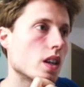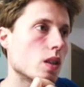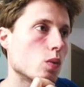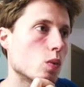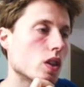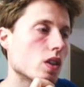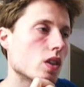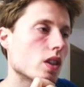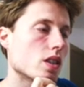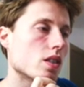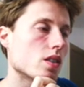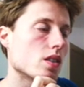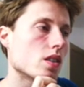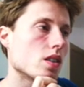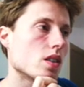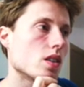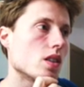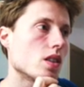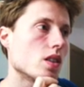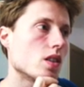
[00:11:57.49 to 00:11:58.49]
And what you can
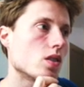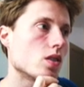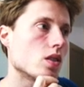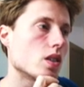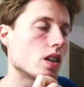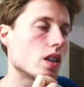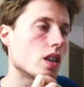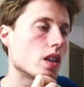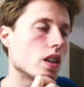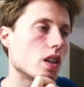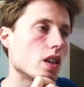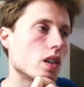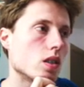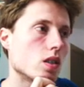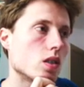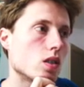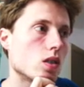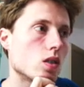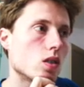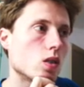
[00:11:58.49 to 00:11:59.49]
see here,
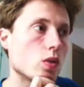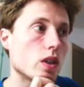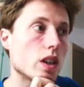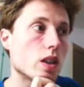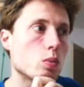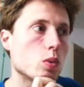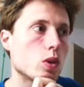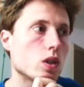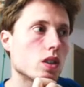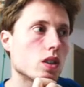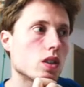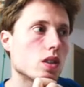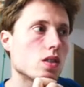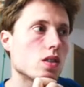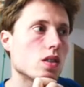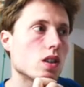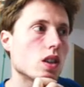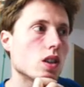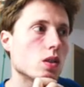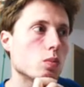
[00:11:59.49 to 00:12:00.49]
I already pointed
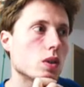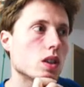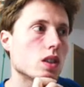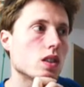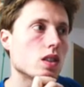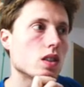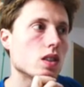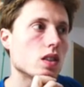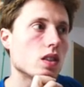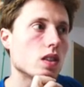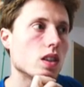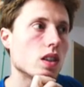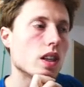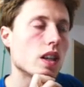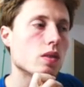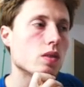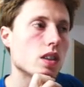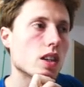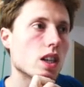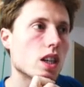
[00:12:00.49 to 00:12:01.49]
this out, but the
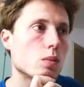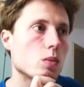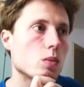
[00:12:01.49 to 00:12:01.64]
left